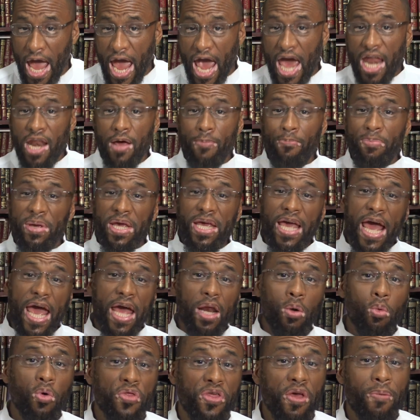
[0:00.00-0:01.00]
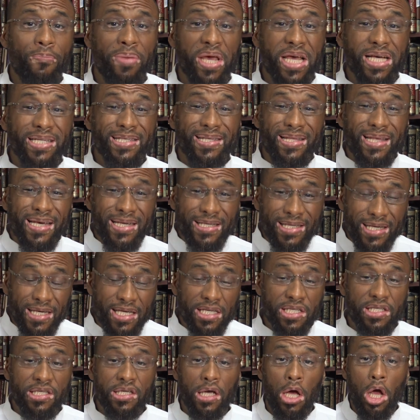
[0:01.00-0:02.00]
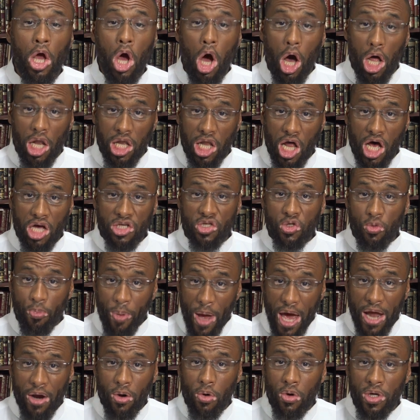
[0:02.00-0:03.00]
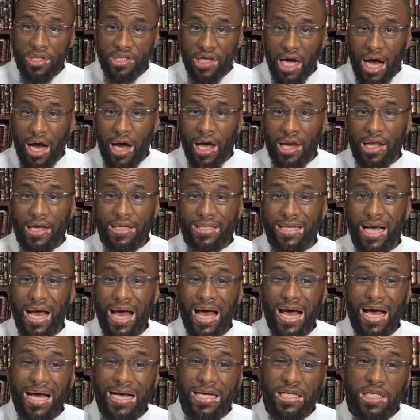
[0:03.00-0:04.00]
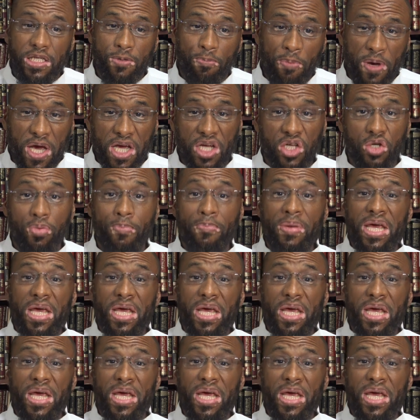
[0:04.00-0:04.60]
And it began with him because this is Allah subhanahu wa ta'ala's speech,